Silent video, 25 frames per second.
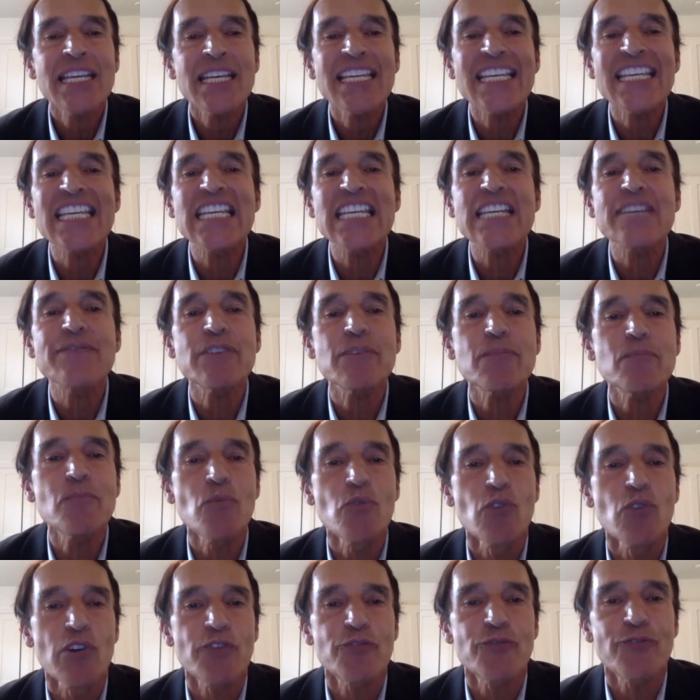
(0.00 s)
even
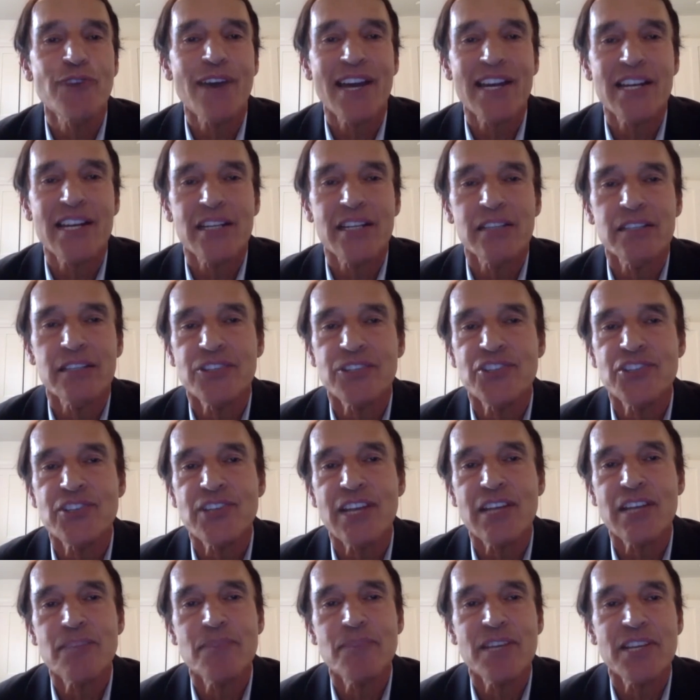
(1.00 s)
more vital
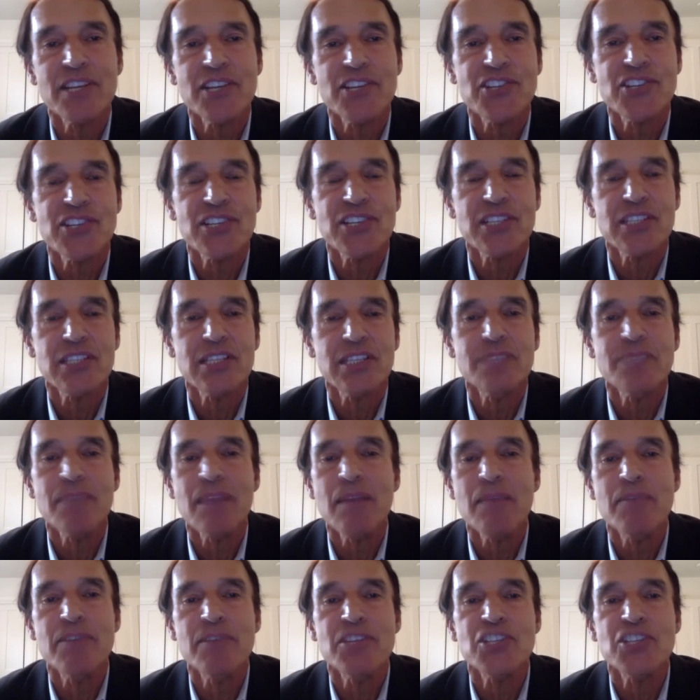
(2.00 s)
inside medicine than maybe the